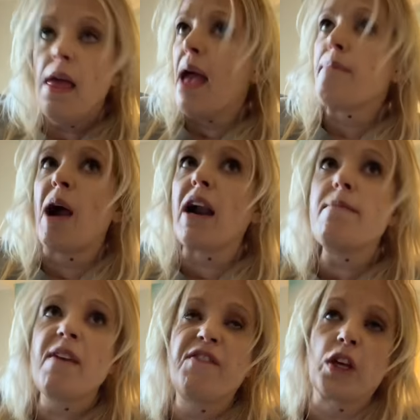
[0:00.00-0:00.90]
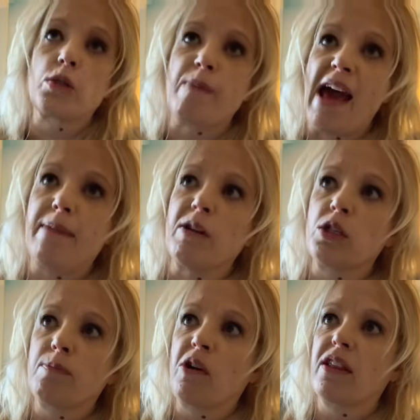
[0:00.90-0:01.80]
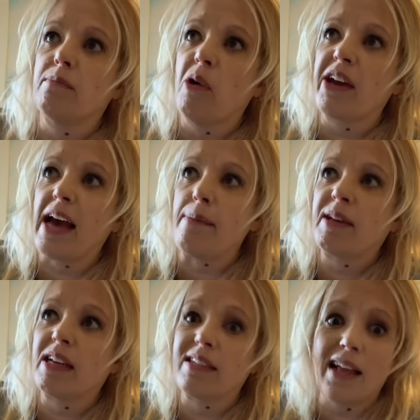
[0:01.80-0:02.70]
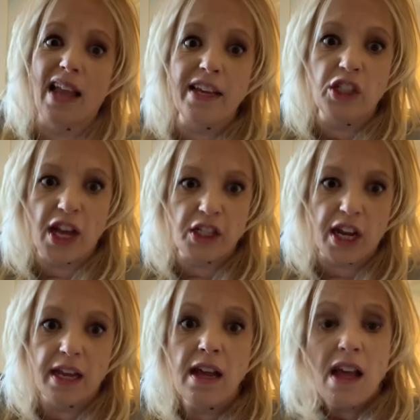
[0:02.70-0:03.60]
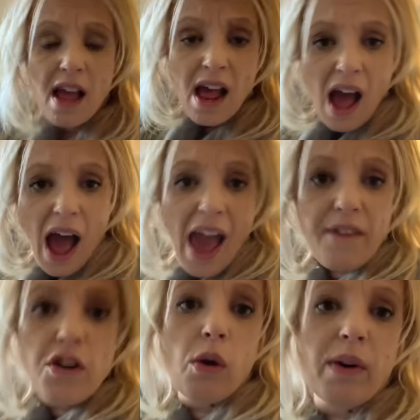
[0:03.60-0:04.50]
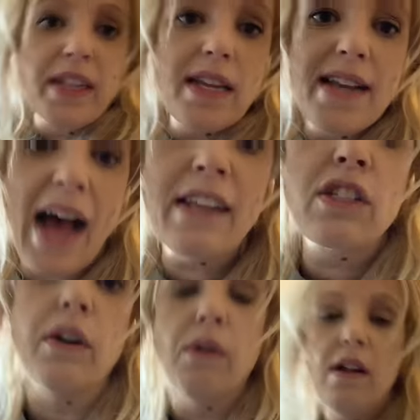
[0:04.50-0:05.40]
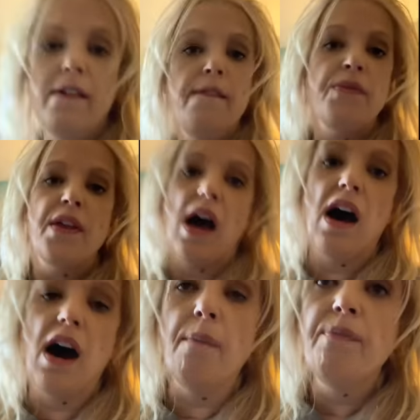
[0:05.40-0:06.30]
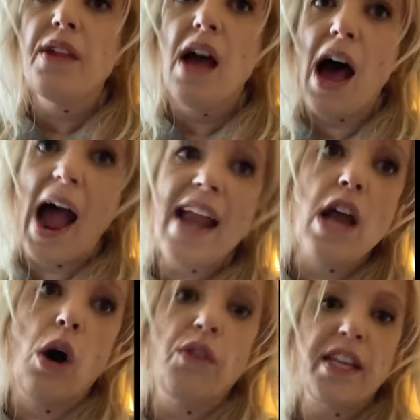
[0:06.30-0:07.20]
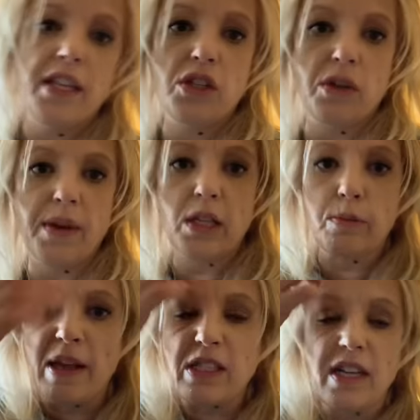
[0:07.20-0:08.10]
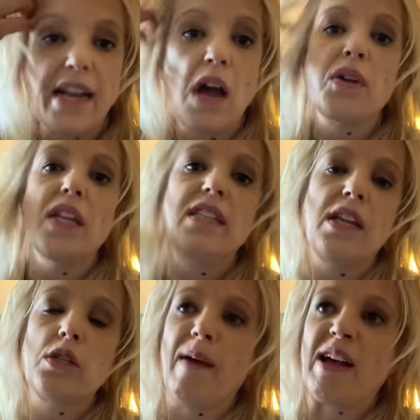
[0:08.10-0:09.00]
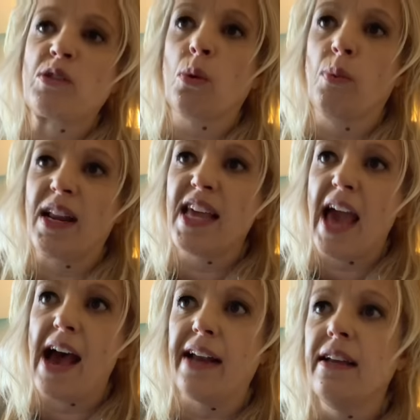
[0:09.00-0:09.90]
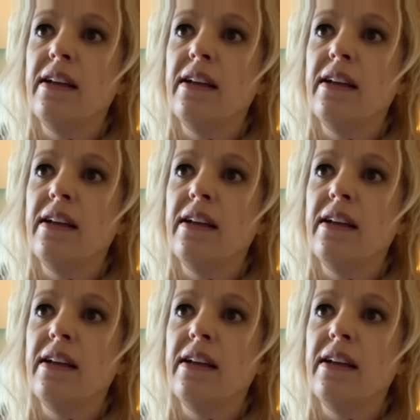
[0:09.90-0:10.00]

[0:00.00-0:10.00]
And part of me feels bad about supporting the boycott because I like JJ. I have no reason not to. Um, I know that he's doing his best, and I know he did his best with what he had